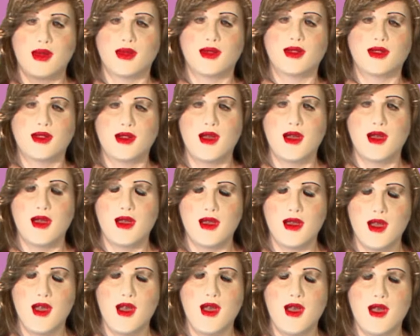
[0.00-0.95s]
what we're
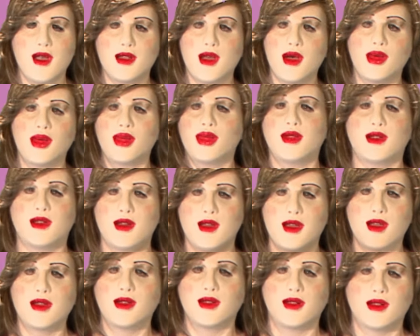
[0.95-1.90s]
saying, and that would be in
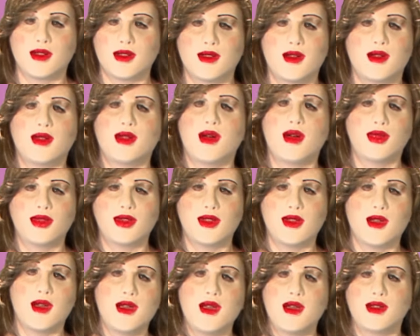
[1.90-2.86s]
English. Now,
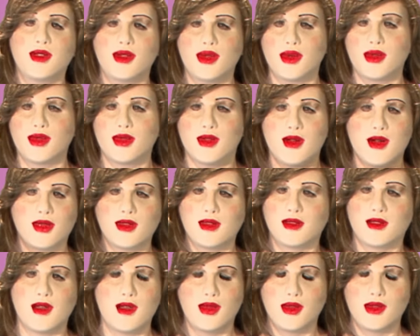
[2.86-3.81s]
obviously, I can't do it for
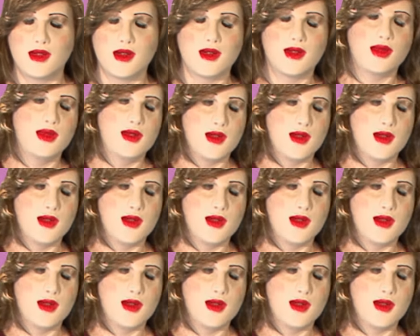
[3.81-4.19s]
every language.